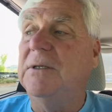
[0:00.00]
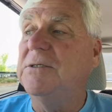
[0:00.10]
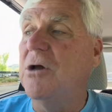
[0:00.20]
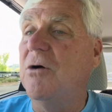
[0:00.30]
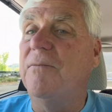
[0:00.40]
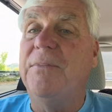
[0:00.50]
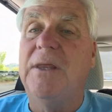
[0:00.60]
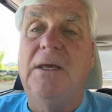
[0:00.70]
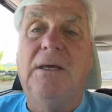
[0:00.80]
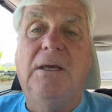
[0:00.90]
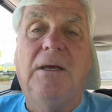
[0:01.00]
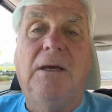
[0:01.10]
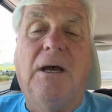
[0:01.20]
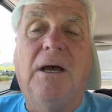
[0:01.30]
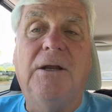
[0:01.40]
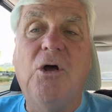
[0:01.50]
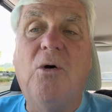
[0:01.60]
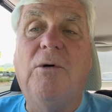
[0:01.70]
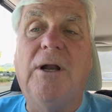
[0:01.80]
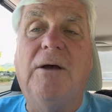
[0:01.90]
So I know when,